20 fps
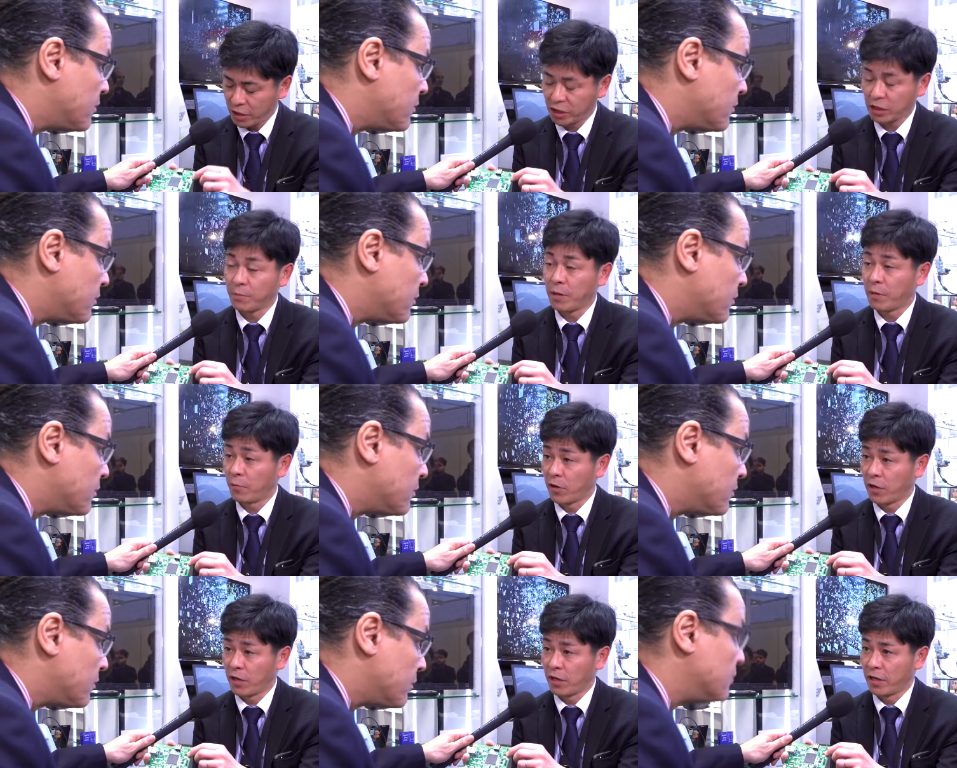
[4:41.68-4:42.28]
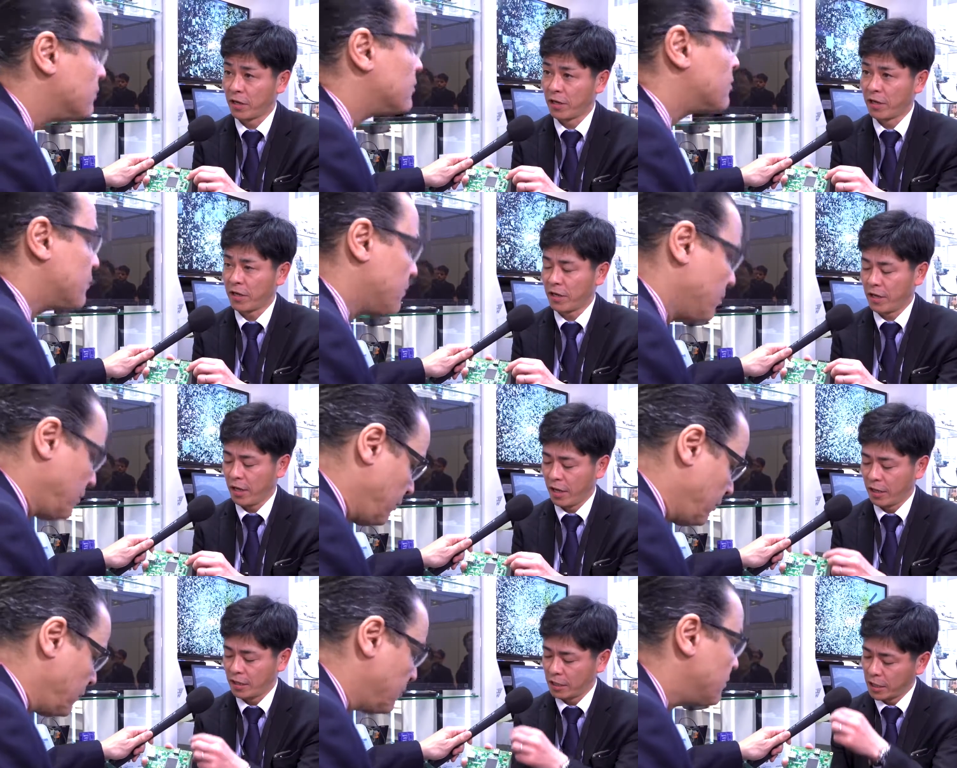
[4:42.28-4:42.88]
Speaker 1: flash memory, mm
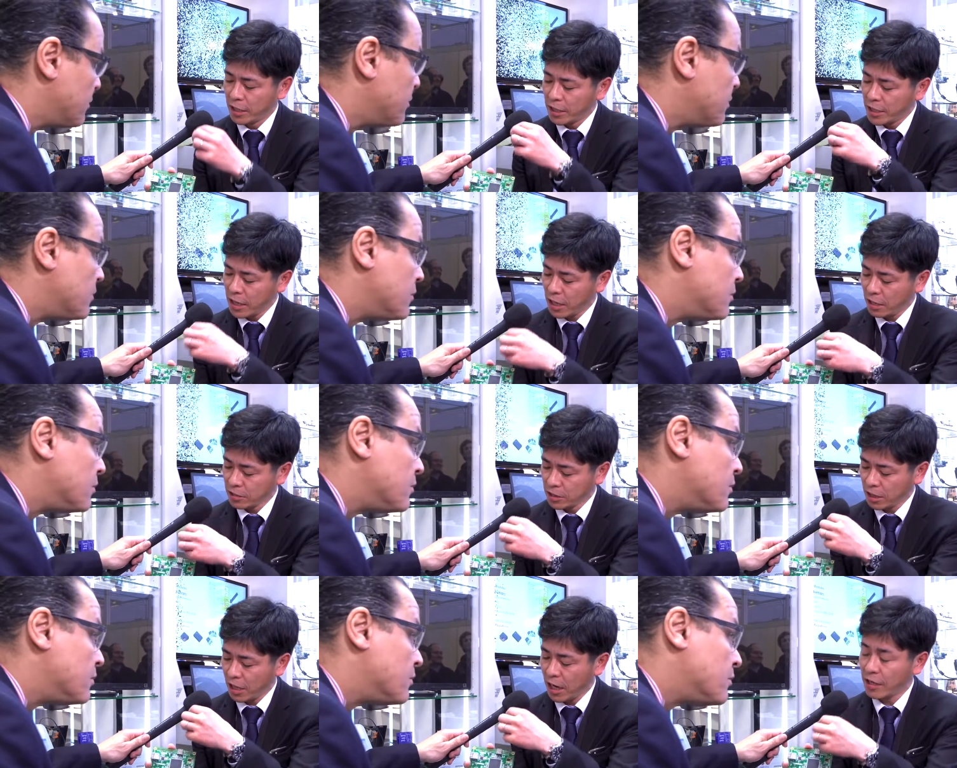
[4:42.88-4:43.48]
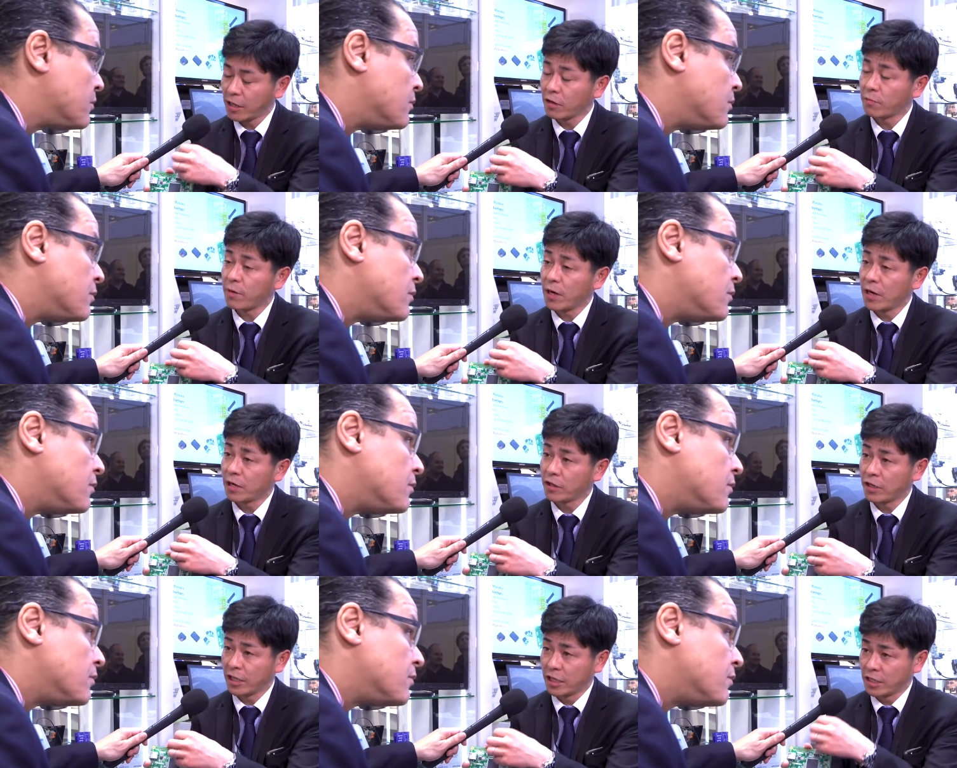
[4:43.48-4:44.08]
-hmm. and the Linux kernel
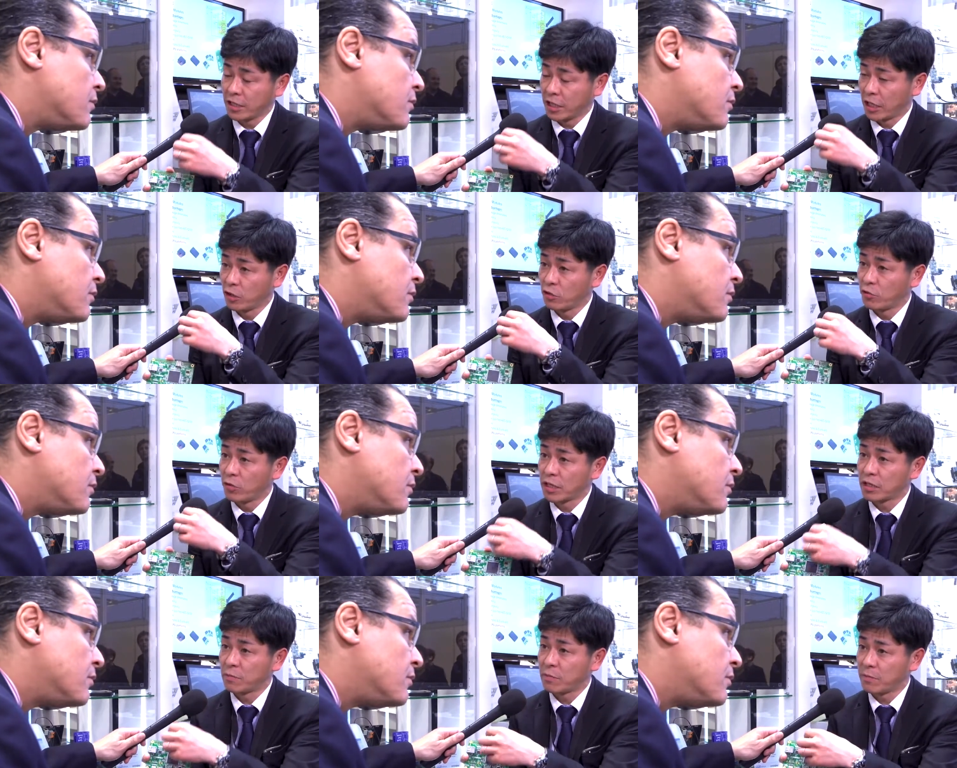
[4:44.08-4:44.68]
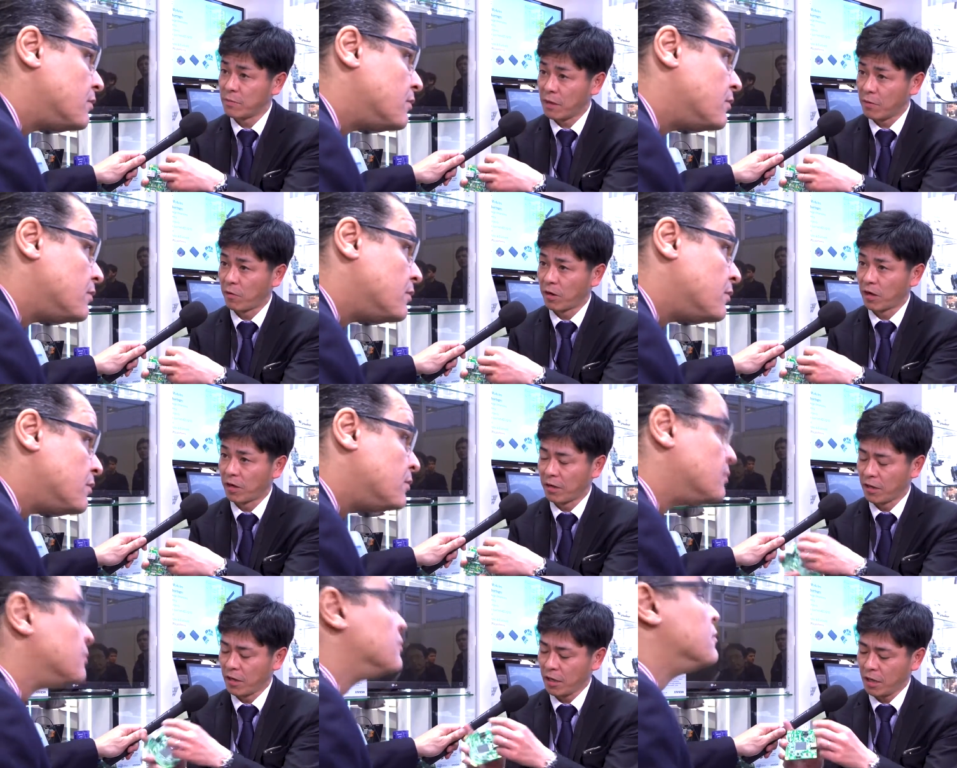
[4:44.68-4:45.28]
part is in the USB memory.